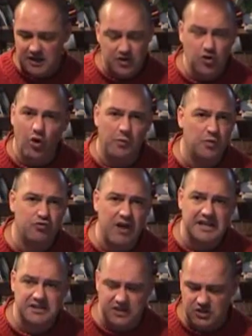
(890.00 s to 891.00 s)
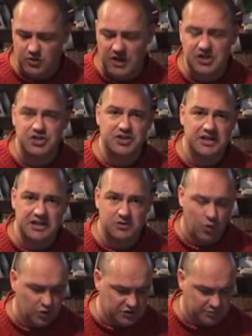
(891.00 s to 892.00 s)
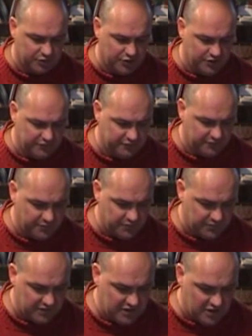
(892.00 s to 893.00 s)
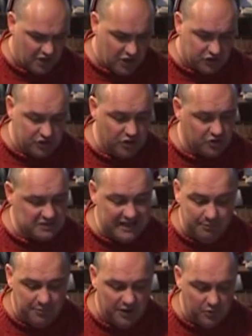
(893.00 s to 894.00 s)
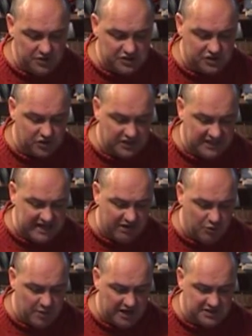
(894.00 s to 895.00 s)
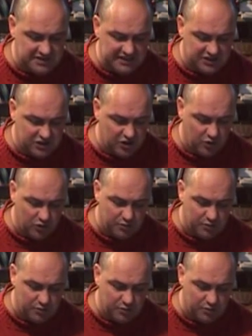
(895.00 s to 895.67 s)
In normal rain situation it is waterproof. Do not tamper with the sonic cat repeller's internal